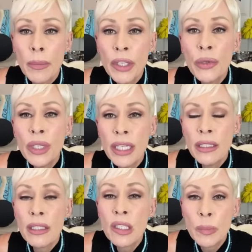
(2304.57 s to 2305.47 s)
You
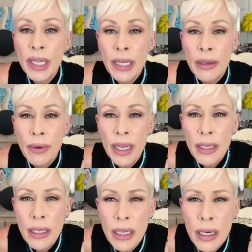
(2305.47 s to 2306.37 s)
need to speak it,
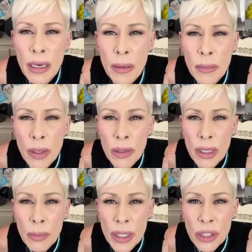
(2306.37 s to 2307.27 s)
right?
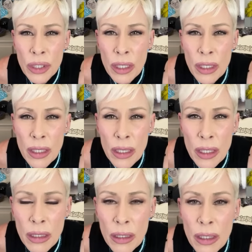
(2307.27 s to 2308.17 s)
Only witch in
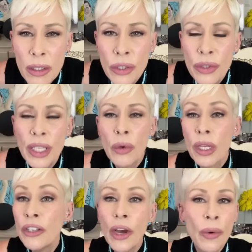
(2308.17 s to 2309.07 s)
the... You're the
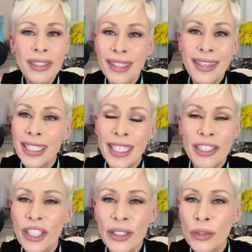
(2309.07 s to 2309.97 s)
only... No, it's a
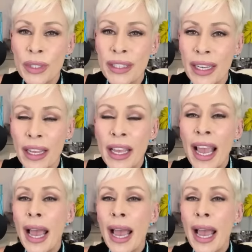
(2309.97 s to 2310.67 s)
lineage history thing.